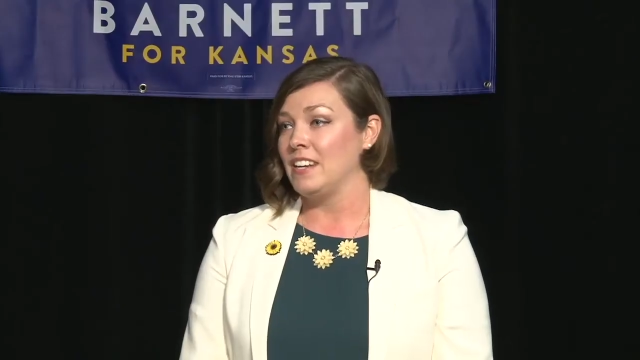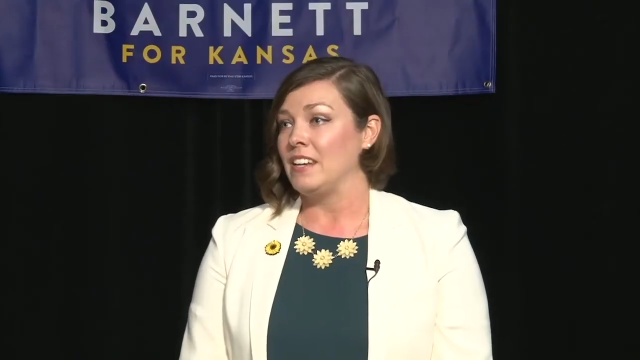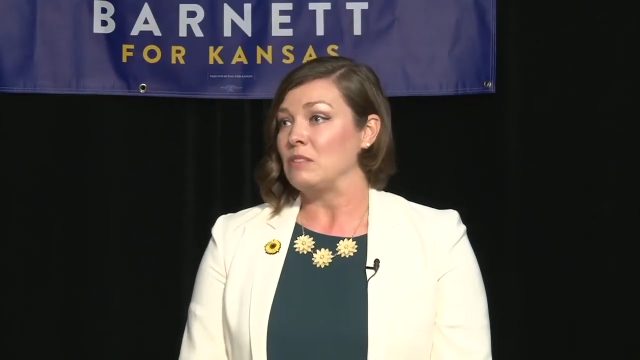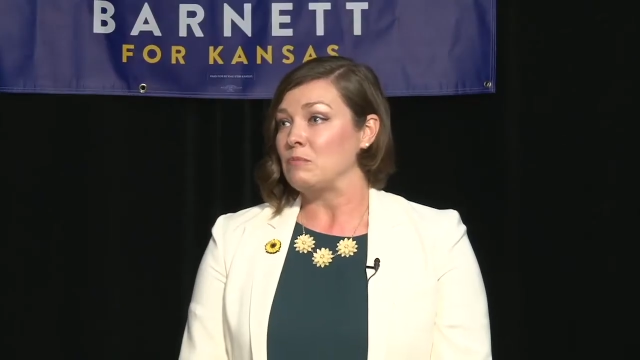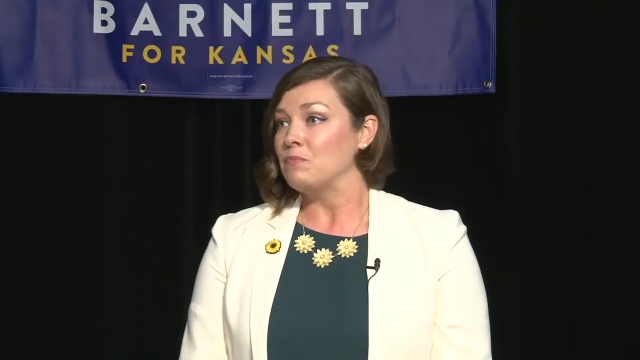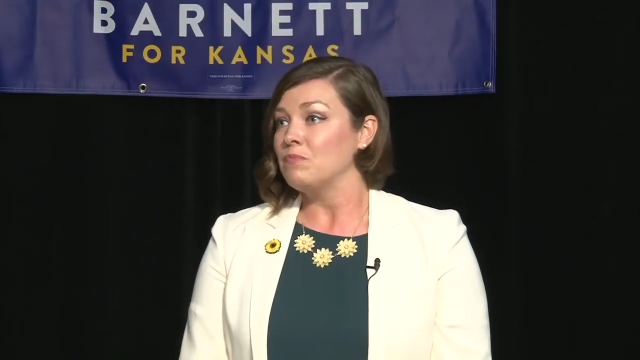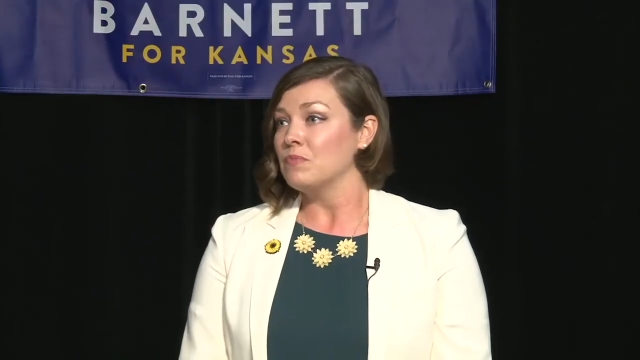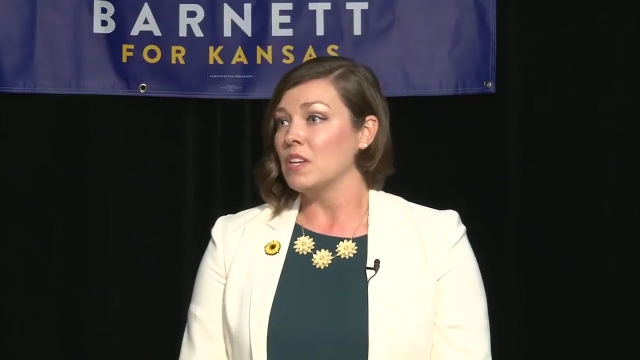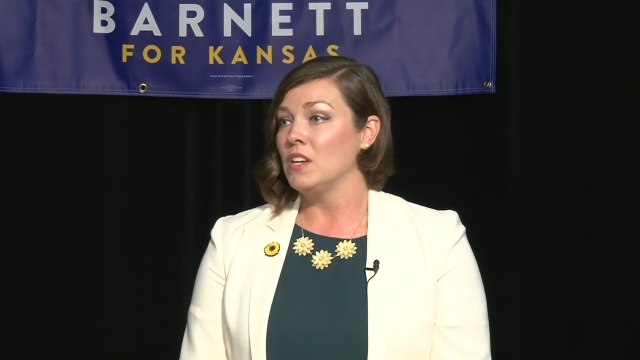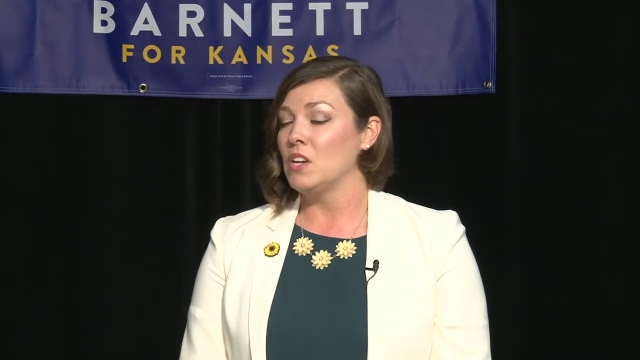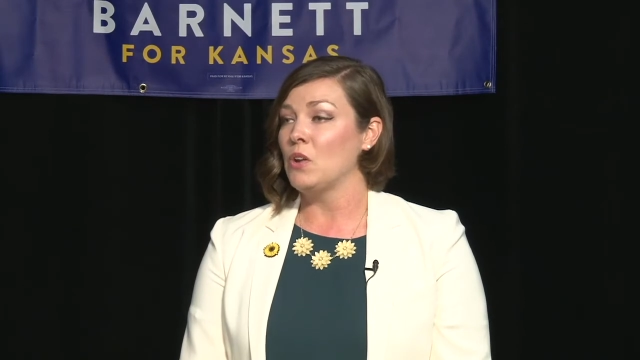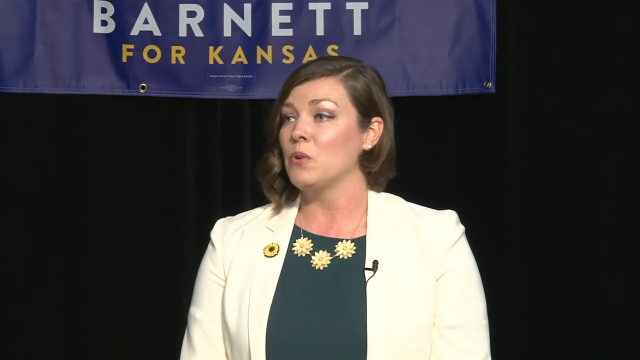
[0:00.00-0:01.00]
it.
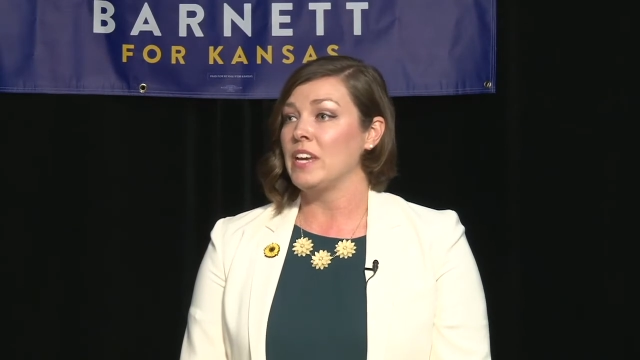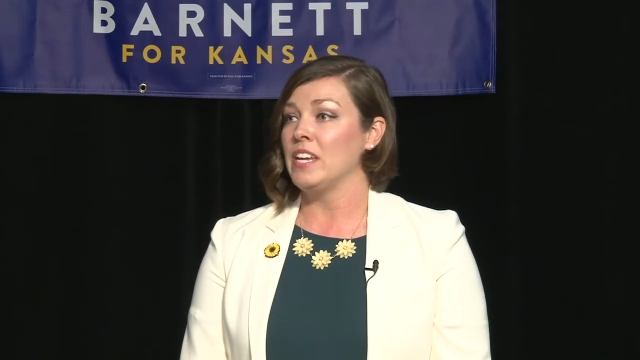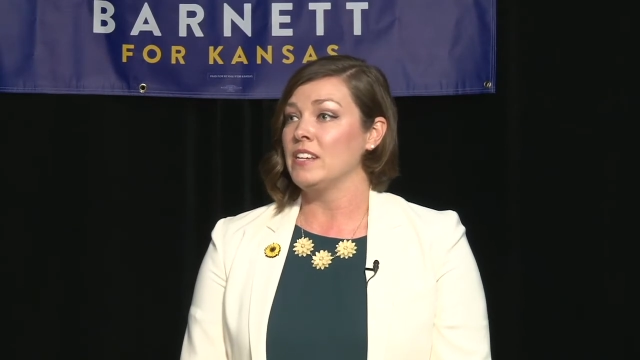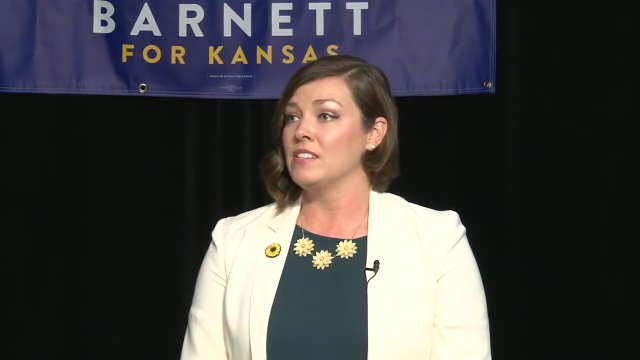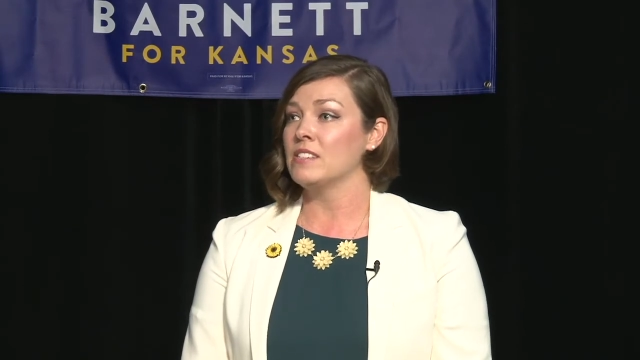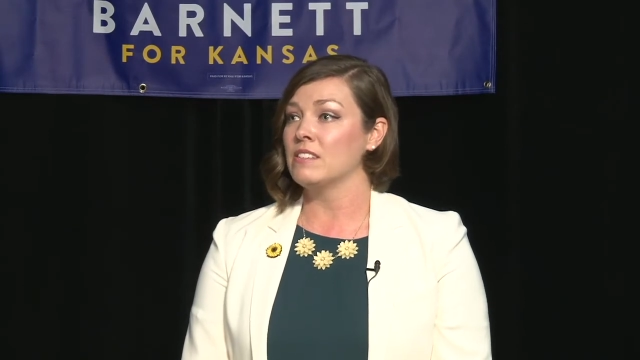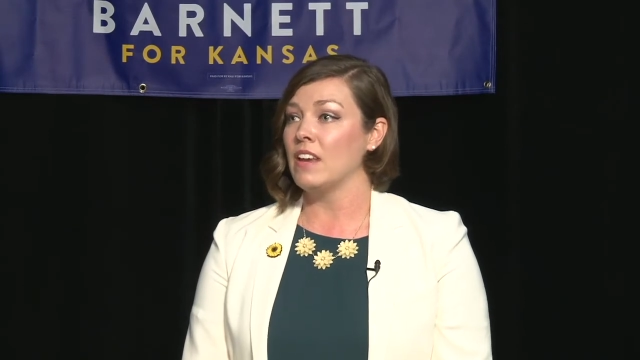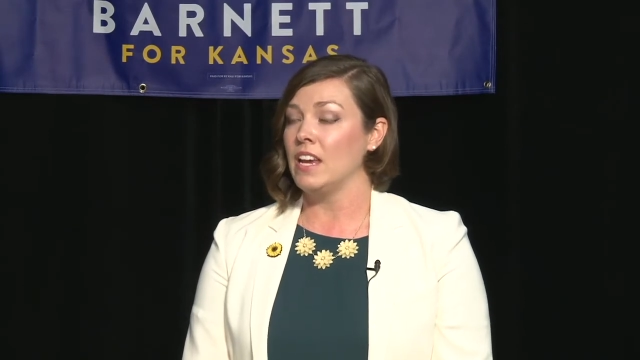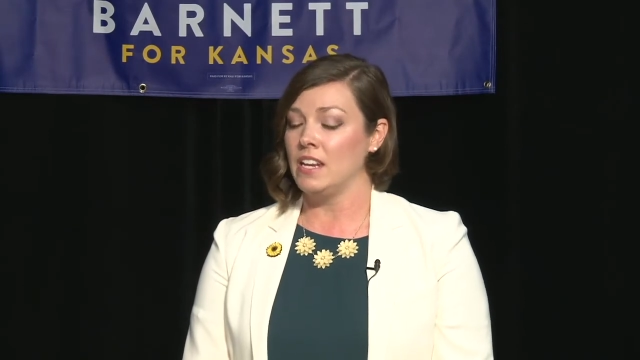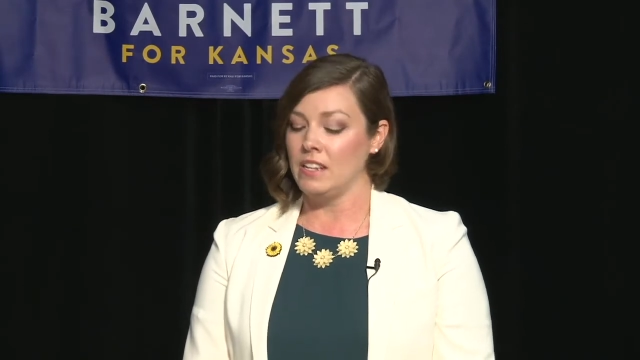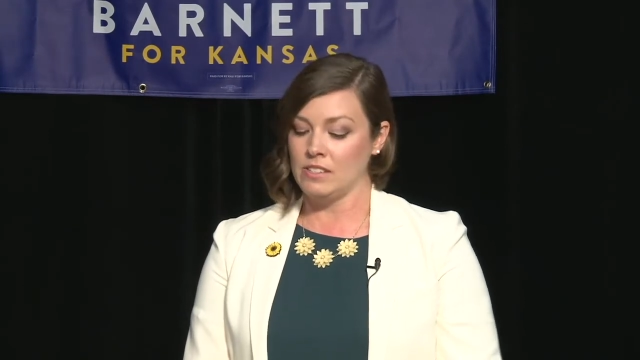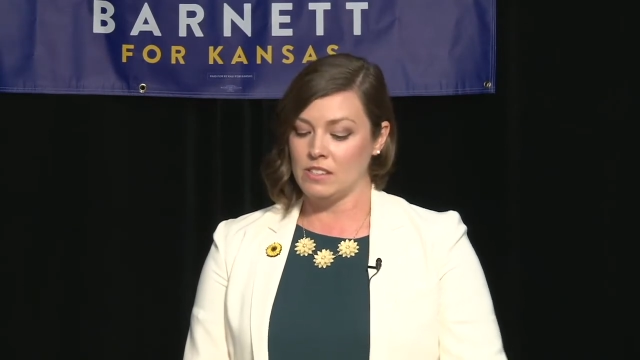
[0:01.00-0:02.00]
You know, it is
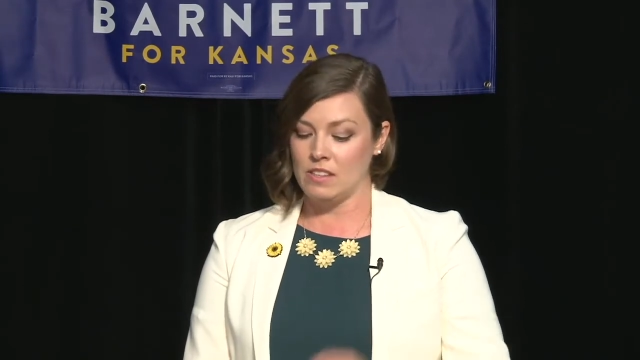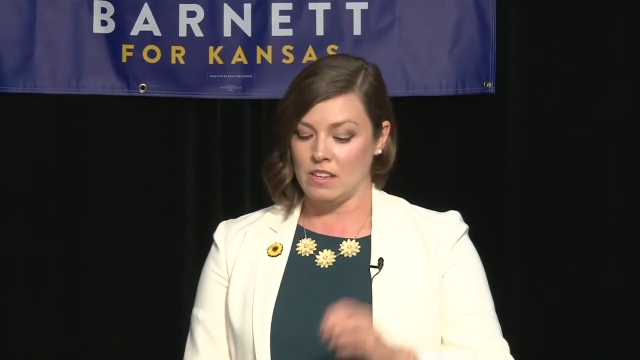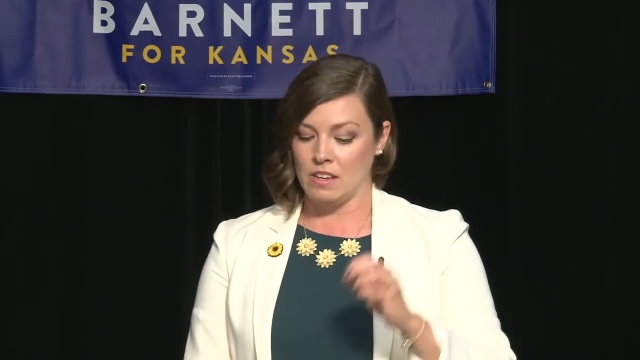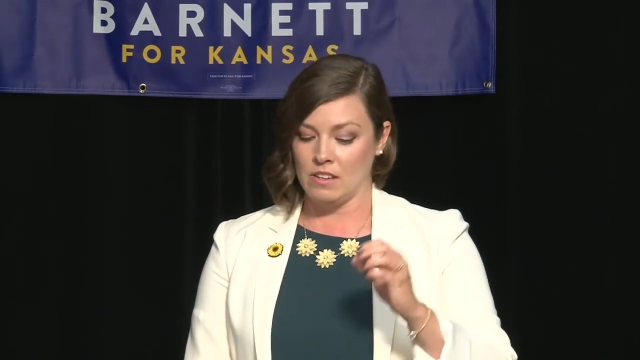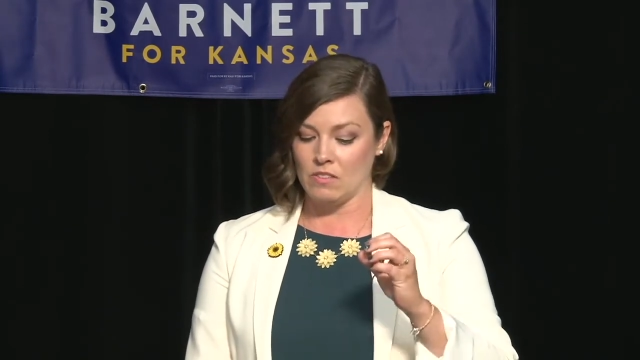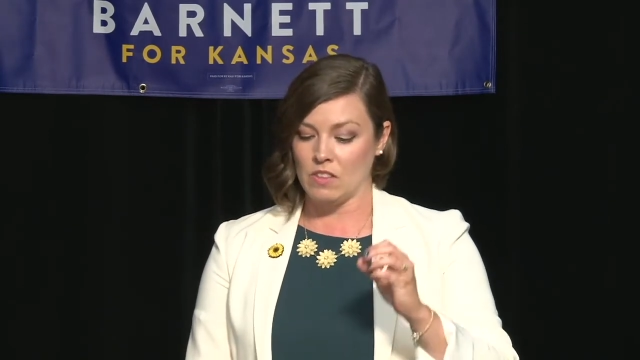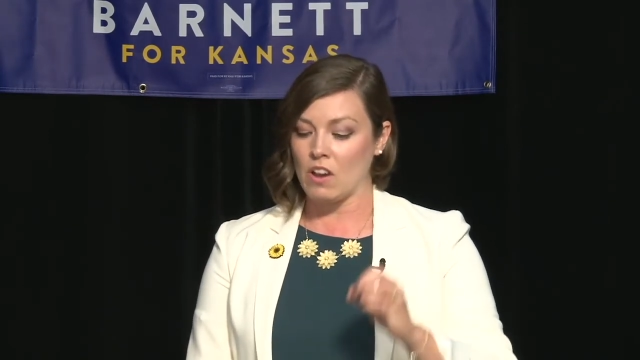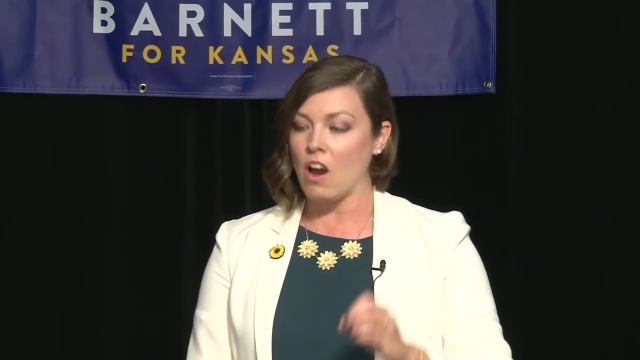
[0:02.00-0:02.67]
the